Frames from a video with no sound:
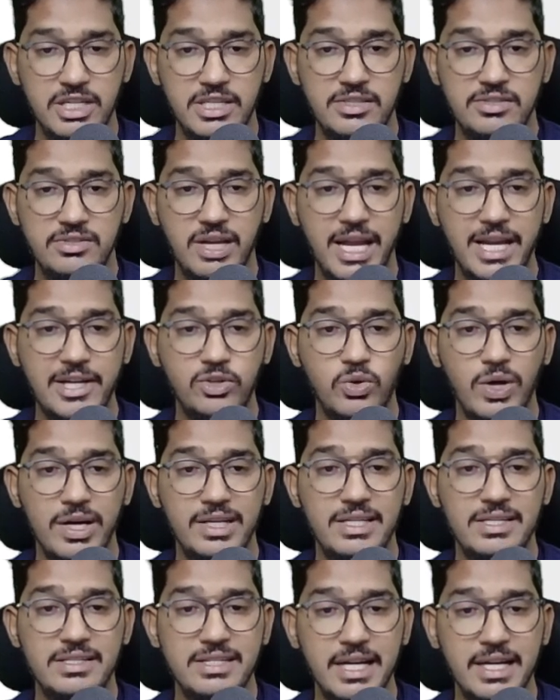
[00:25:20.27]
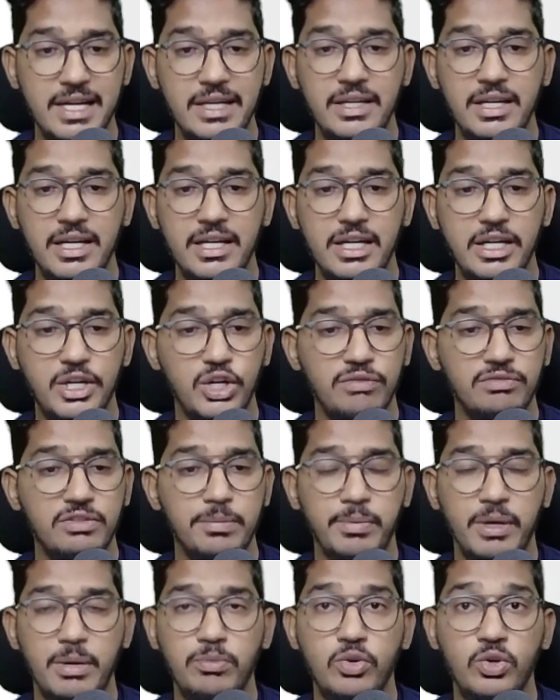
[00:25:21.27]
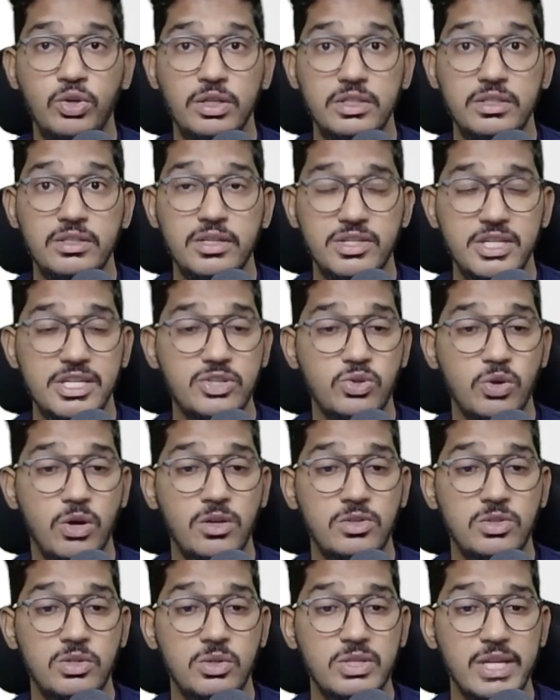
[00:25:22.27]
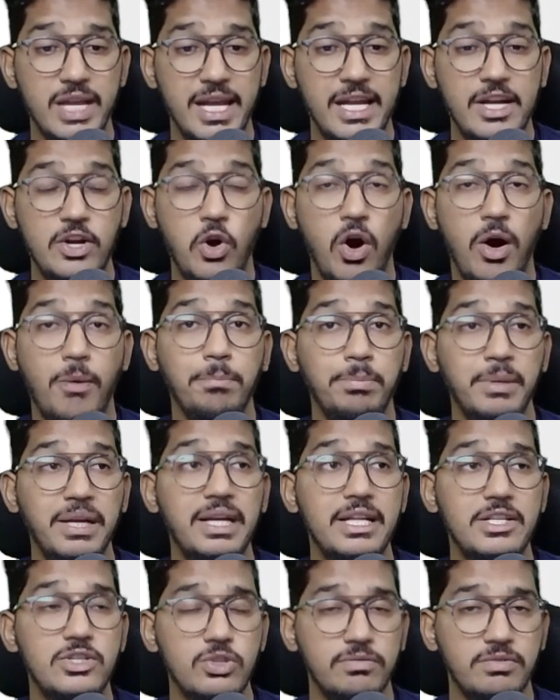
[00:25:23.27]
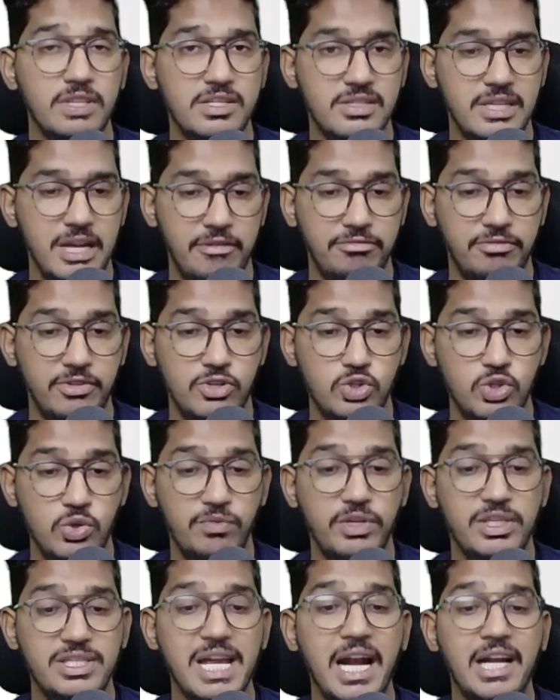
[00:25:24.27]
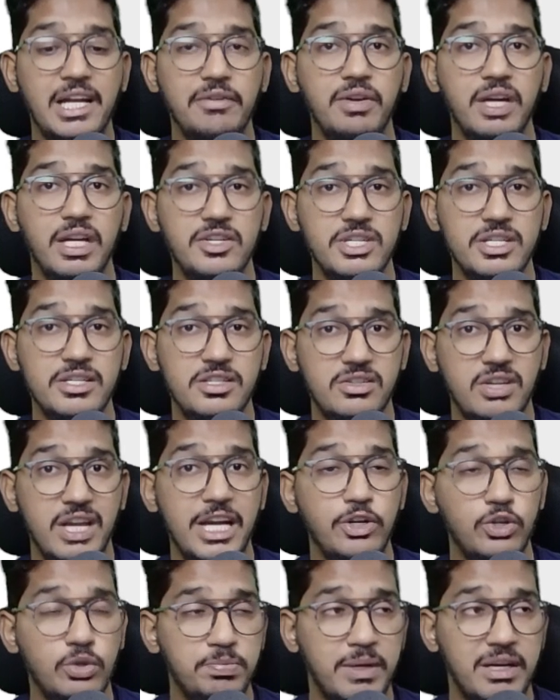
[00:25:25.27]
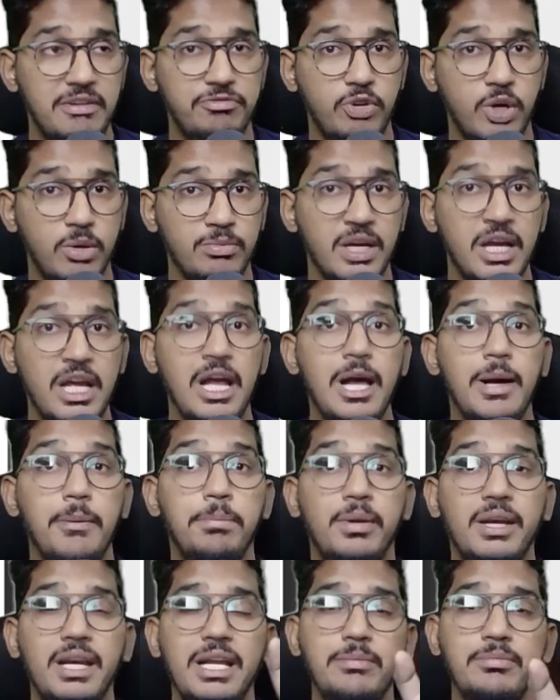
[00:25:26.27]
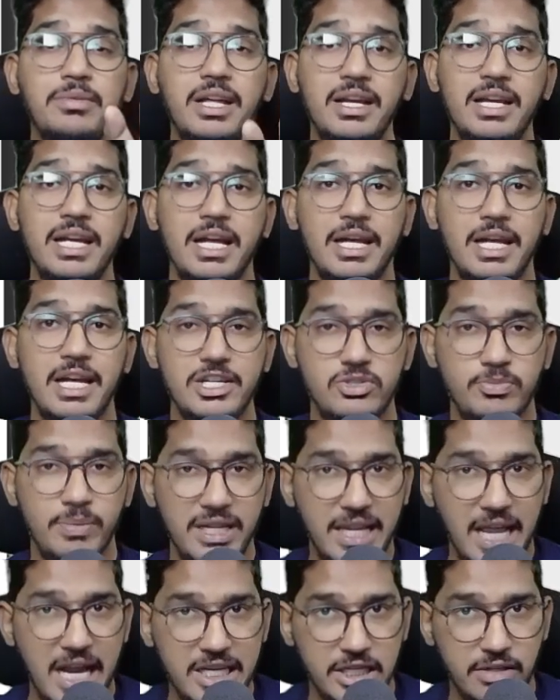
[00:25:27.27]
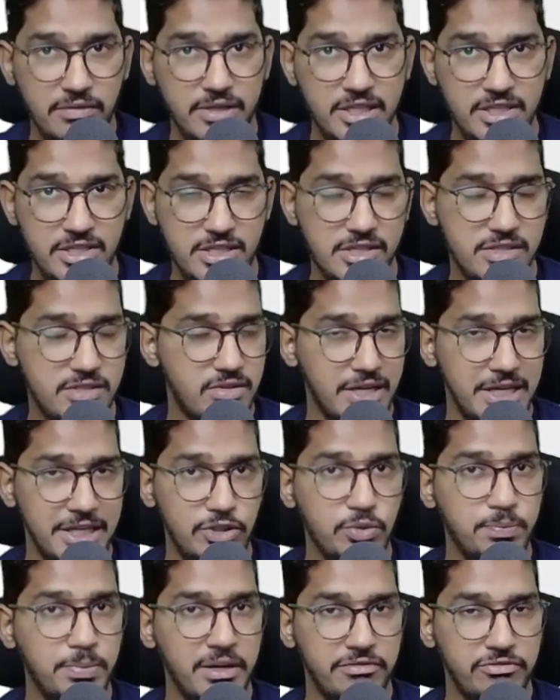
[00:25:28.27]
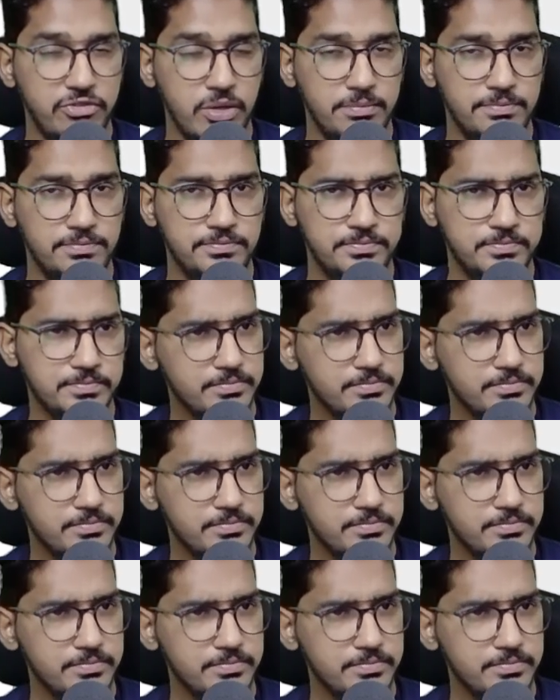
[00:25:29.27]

she is trying to understand integrity of the promoters. She is also checking competence of the staff. So which activity she is trying to perform? Preliminary engagement activity she is trying to perform.